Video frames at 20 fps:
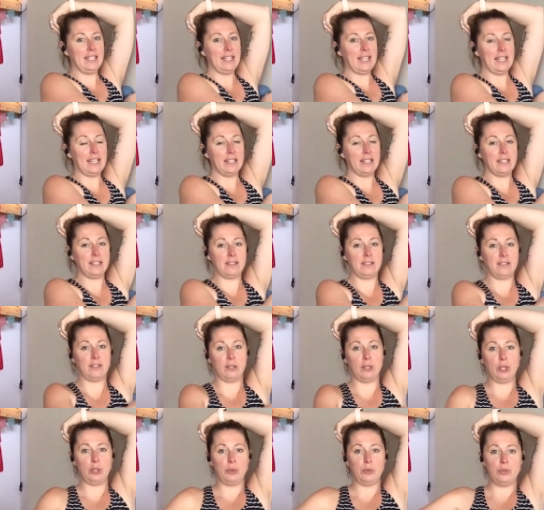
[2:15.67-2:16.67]
like the
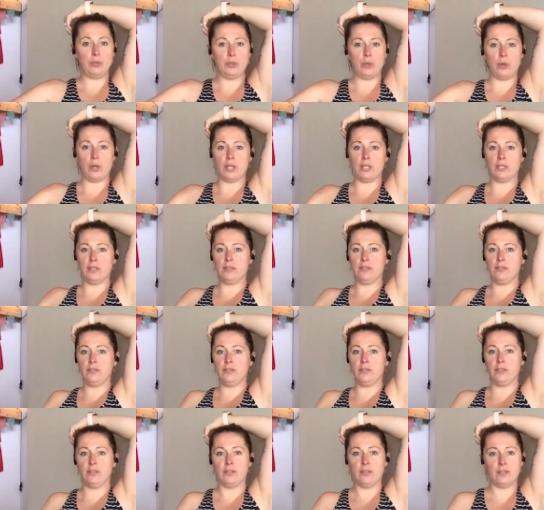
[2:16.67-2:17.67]
saloon
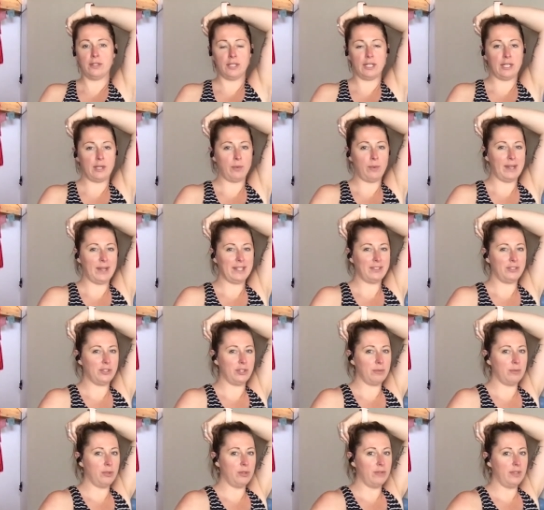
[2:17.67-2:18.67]
doors in a
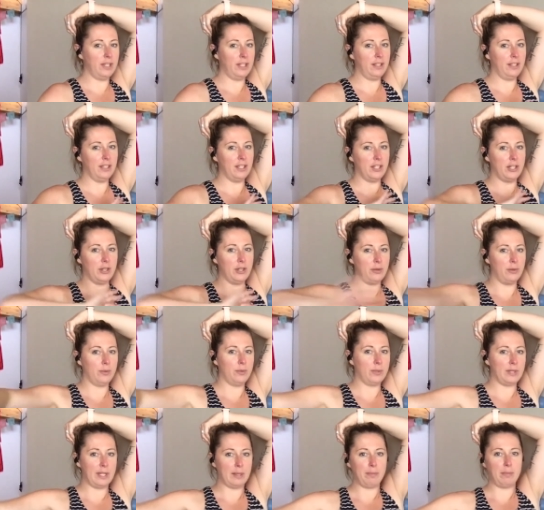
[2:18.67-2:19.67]
Western movie, you know,
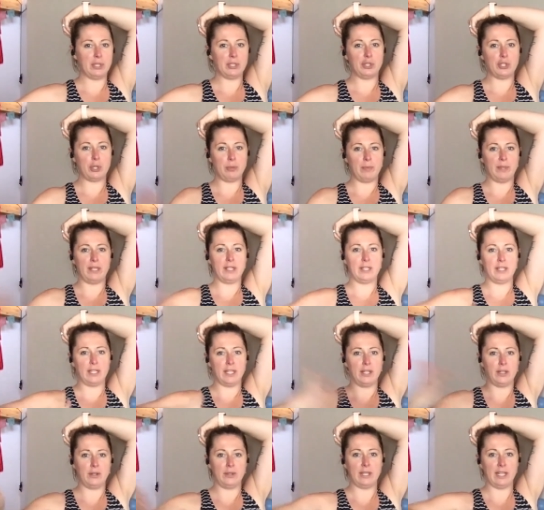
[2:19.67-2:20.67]
when they push open and
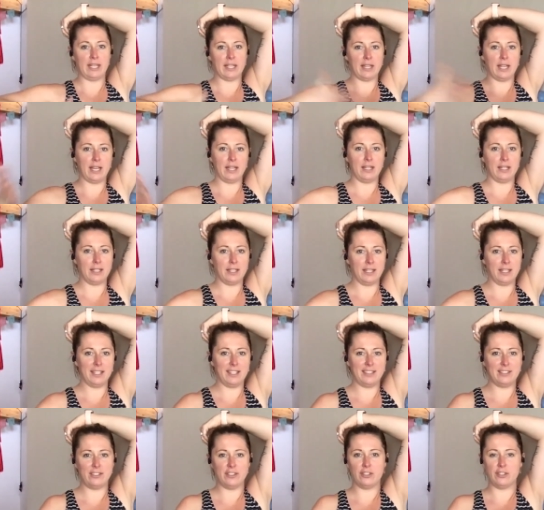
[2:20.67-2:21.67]
they go like that on the
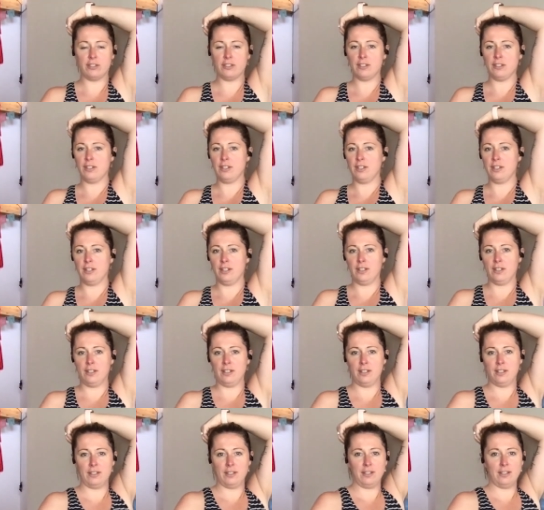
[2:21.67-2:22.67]
hinge.
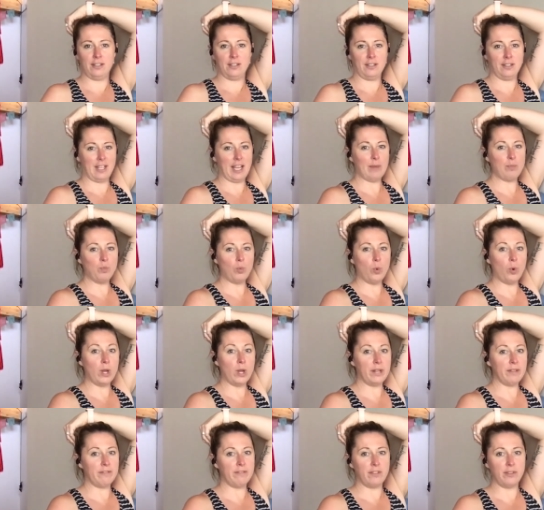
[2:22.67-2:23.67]
I'm
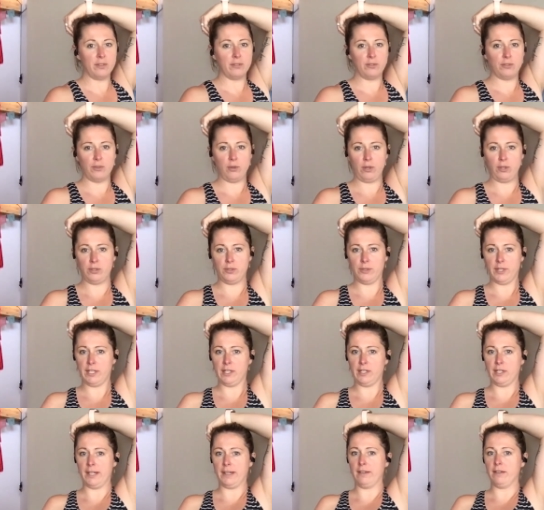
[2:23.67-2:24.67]
one of those doors
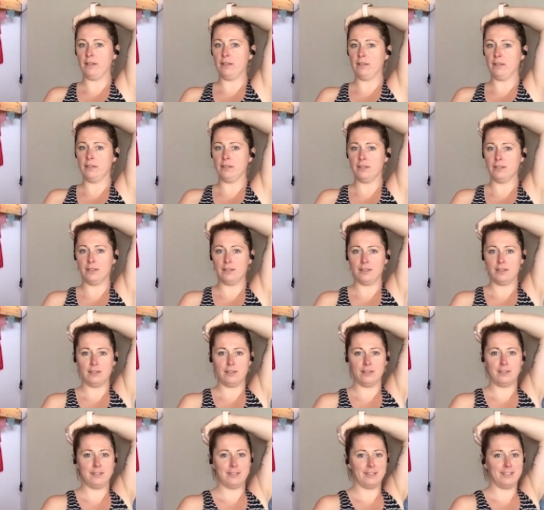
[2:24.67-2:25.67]
right
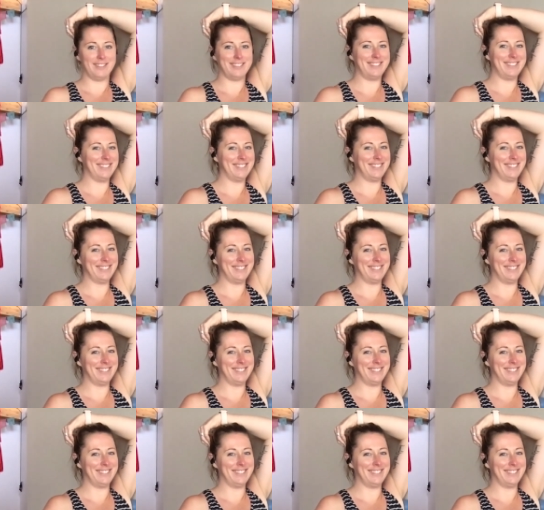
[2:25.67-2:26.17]
now.